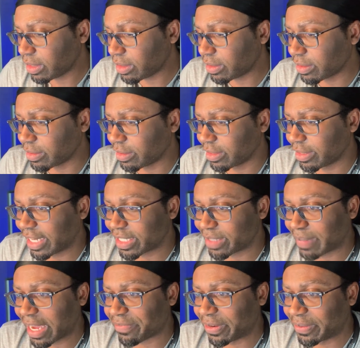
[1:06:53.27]
That's
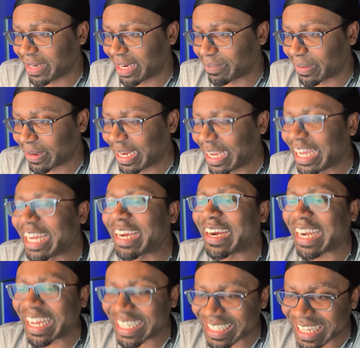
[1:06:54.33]
my phone number. Here it
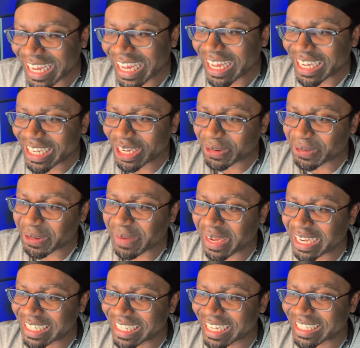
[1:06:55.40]
is. Notary
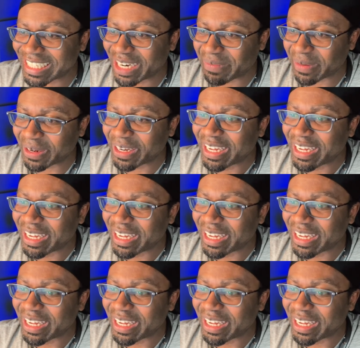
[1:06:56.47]
buddy text number